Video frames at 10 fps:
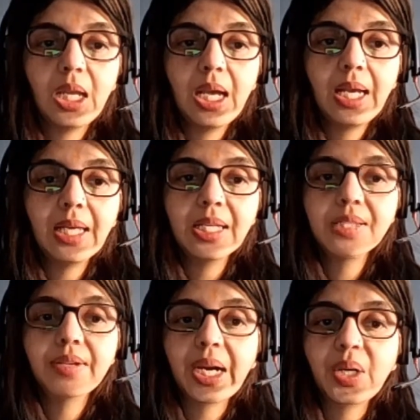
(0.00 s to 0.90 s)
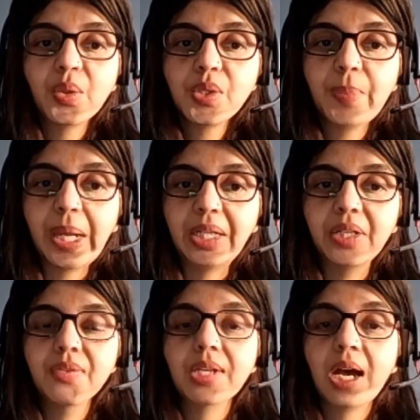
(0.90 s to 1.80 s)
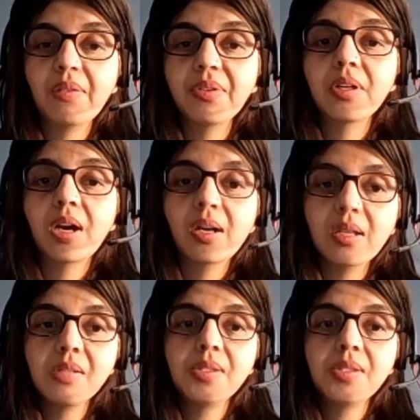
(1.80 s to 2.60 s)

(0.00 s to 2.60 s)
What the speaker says: is retrospectives are for continuous